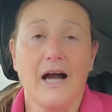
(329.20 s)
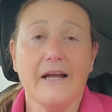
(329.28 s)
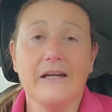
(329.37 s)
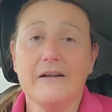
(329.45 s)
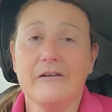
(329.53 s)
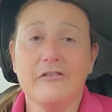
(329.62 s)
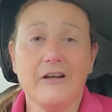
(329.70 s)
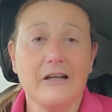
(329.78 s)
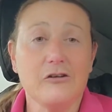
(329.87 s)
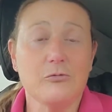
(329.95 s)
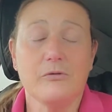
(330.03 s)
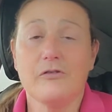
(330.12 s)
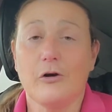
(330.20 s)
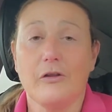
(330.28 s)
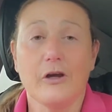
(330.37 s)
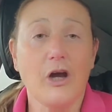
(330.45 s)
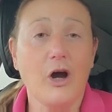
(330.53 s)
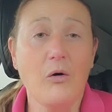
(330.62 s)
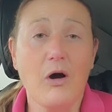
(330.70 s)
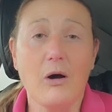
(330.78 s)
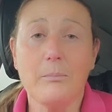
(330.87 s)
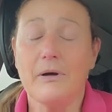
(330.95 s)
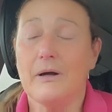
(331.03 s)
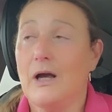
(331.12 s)
and in the village we've got the
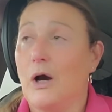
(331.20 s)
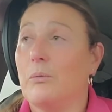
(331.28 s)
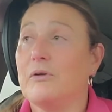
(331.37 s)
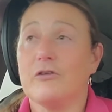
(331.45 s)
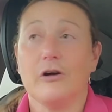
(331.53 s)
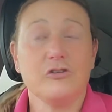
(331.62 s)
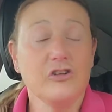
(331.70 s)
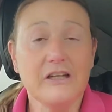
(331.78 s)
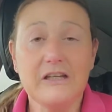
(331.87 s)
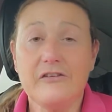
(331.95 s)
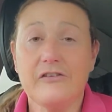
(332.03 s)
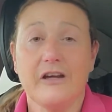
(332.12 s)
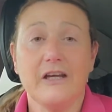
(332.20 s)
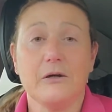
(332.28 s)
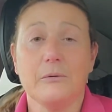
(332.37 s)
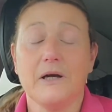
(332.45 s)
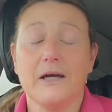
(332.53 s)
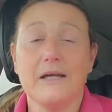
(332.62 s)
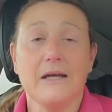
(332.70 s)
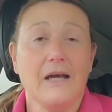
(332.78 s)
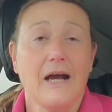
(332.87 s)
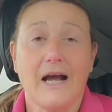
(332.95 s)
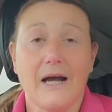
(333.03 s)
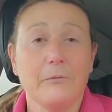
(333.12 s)
co-op, we've got a Chinese takeaway,
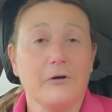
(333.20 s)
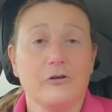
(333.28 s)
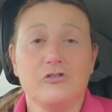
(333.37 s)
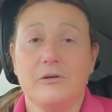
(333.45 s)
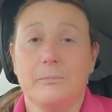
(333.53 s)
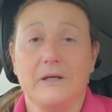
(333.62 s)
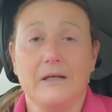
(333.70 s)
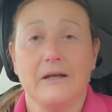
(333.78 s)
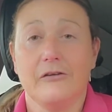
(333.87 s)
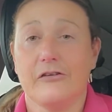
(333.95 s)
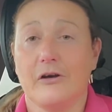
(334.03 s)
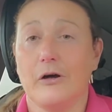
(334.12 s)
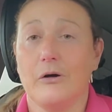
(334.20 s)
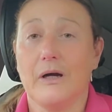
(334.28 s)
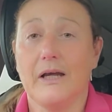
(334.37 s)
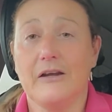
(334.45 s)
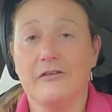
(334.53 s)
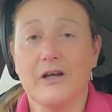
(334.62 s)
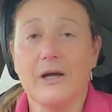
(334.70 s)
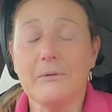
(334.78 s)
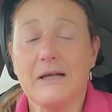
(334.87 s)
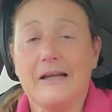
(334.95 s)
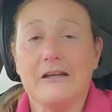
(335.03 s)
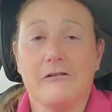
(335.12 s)
and we've got a chippy. So if you're
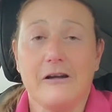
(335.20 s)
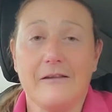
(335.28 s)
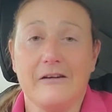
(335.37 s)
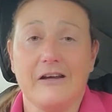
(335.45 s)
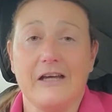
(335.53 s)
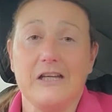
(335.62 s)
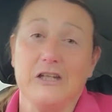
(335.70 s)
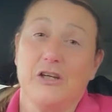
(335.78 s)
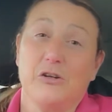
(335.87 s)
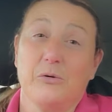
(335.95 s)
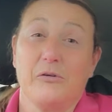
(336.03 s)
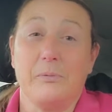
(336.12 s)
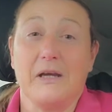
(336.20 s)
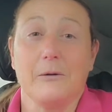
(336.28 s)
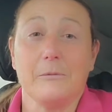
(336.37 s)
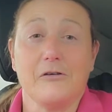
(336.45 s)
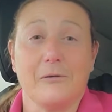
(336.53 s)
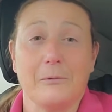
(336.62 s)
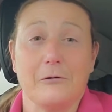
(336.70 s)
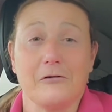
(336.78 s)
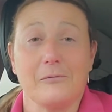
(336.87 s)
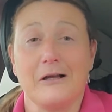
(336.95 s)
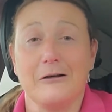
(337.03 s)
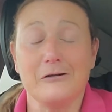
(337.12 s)
coming later in the day, you could always pick up your supper
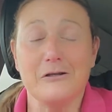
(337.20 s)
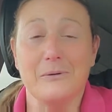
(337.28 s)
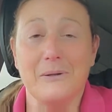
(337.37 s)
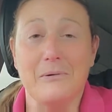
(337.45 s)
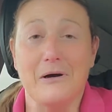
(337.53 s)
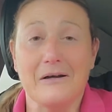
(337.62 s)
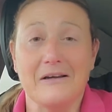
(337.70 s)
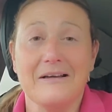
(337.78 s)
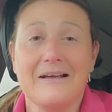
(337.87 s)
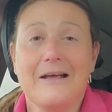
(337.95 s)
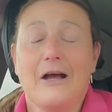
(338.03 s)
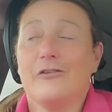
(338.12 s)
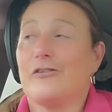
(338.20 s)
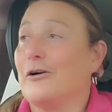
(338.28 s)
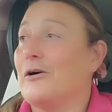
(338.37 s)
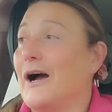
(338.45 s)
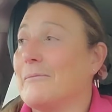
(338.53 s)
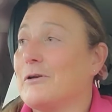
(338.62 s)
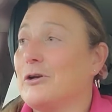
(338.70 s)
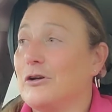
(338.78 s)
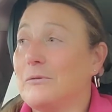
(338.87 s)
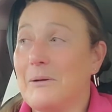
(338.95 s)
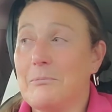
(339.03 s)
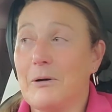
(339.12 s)
as well on your way back. So I'm
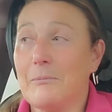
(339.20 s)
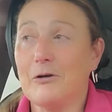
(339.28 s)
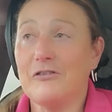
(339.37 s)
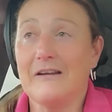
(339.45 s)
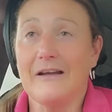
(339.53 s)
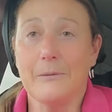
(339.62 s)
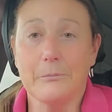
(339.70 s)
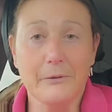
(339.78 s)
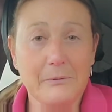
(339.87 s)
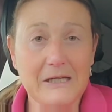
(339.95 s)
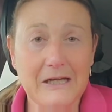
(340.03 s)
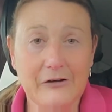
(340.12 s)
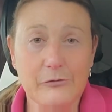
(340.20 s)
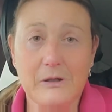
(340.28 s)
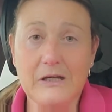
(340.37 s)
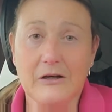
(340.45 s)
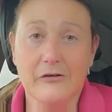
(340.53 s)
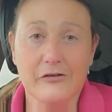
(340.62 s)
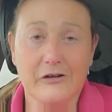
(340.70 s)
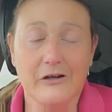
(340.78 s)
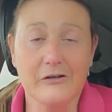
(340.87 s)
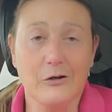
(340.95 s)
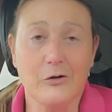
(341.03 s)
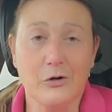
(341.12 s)
going to be promoting that probably next week. I'll
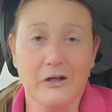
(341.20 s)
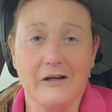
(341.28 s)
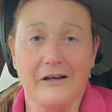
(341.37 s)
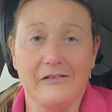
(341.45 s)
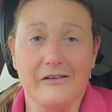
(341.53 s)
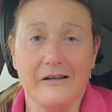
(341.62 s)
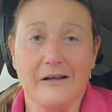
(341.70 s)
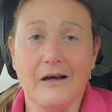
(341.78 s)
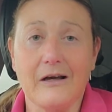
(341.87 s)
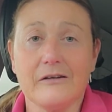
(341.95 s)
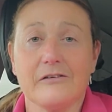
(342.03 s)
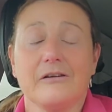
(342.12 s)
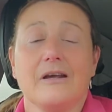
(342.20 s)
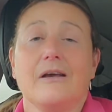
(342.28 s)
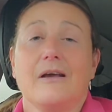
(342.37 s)
start organising that.